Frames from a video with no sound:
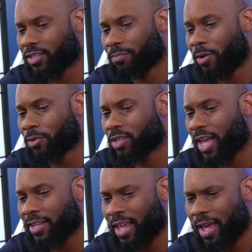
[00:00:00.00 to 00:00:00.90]
a post
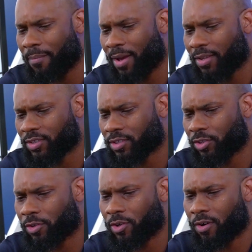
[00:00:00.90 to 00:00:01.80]
like that might just
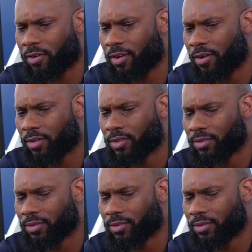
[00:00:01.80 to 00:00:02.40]
show you her character.